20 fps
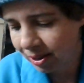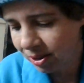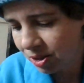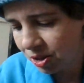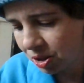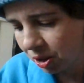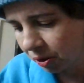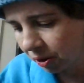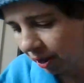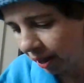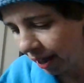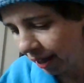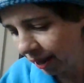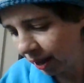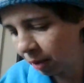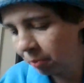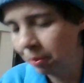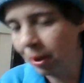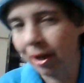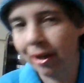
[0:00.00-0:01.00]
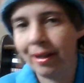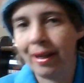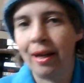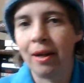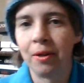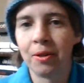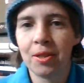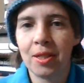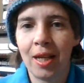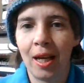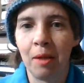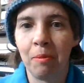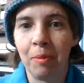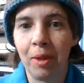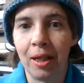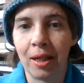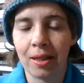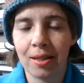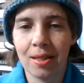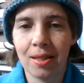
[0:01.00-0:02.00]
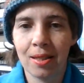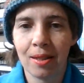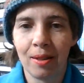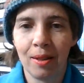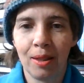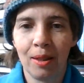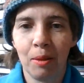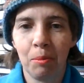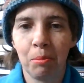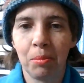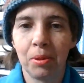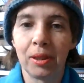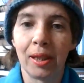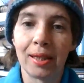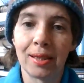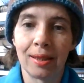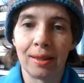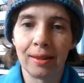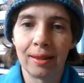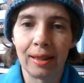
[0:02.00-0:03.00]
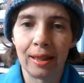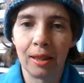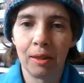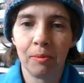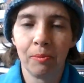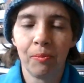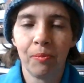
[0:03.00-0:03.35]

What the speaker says: so that I can mark out 10 minutes pleasantly